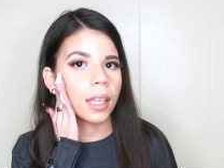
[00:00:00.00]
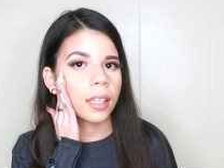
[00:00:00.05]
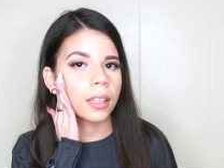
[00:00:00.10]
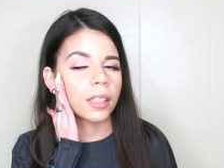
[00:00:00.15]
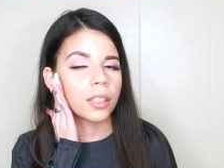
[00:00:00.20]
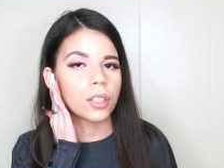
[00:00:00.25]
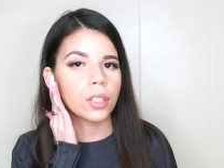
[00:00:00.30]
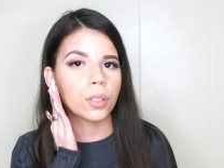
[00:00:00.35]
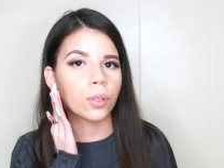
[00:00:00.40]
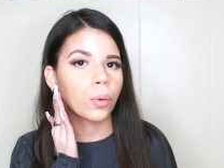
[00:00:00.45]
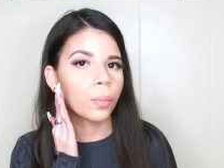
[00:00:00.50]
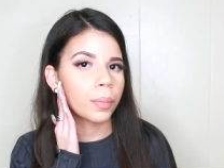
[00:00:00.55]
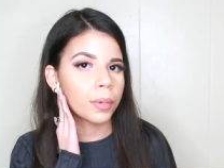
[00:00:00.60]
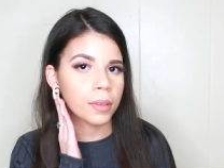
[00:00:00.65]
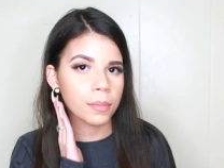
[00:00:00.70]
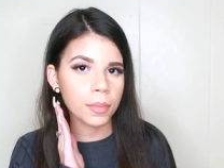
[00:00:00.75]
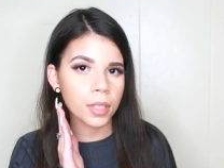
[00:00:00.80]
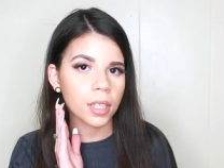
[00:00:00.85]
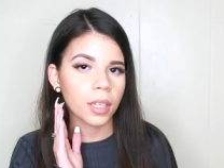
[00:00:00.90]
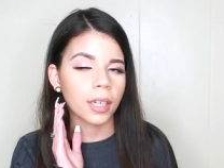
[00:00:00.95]
like there's no
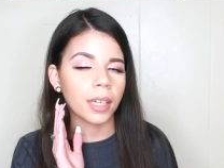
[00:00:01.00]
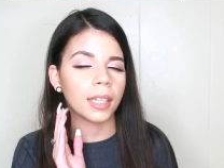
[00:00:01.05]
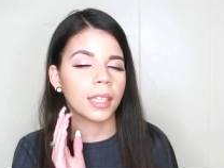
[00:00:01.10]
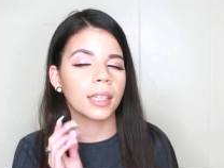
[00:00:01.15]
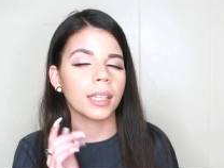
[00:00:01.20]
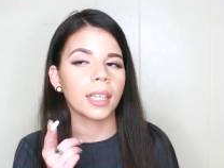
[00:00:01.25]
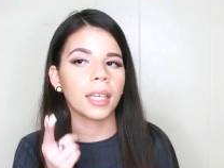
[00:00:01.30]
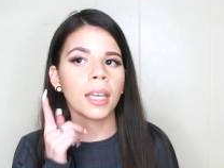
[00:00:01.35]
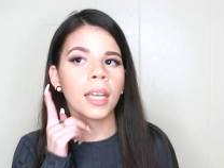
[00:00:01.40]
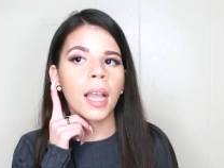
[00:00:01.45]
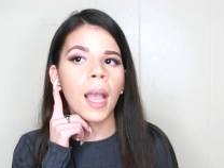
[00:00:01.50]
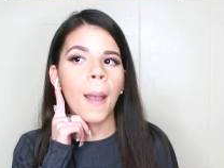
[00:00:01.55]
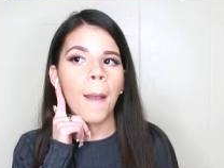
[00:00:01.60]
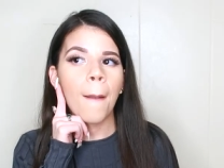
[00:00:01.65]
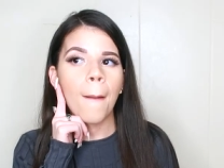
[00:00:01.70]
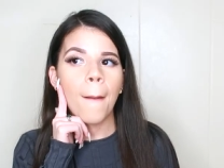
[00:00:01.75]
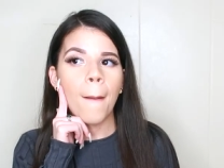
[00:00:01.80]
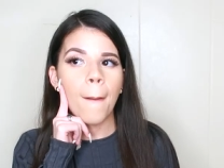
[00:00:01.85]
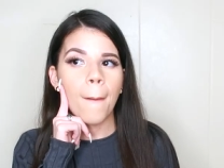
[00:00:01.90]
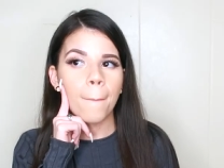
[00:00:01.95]
bumps or anything
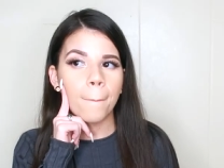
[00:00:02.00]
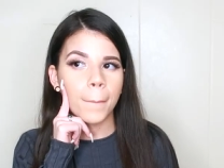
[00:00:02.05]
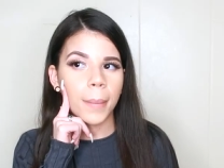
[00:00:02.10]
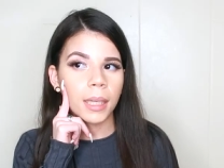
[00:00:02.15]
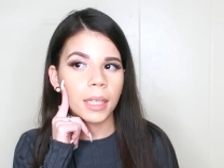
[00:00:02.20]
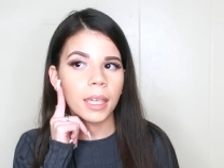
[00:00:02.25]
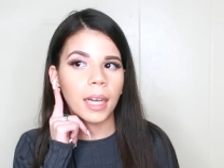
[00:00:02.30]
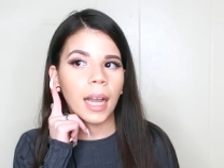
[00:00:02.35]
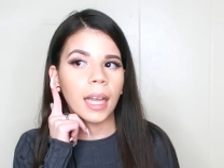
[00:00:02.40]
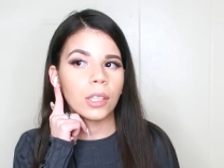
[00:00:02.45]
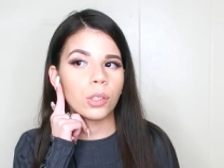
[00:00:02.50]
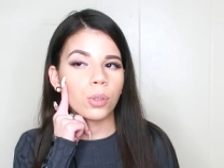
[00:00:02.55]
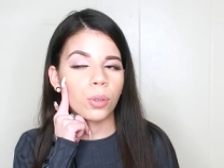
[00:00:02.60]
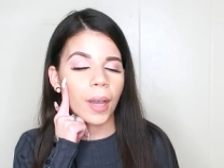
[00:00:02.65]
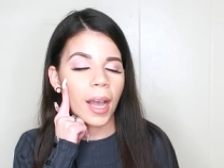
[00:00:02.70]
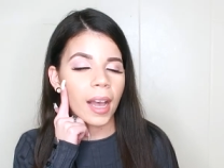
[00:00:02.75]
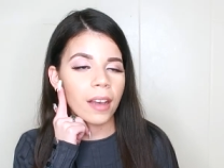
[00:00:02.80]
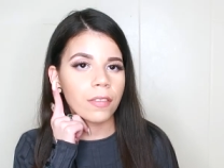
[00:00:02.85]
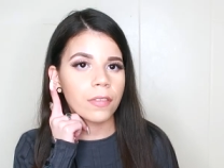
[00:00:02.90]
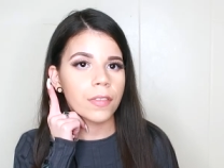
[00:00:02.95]
but i do
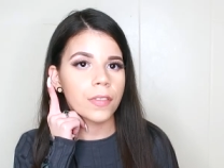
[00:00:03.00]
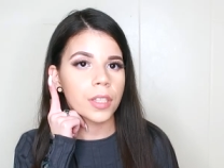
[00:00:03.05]
have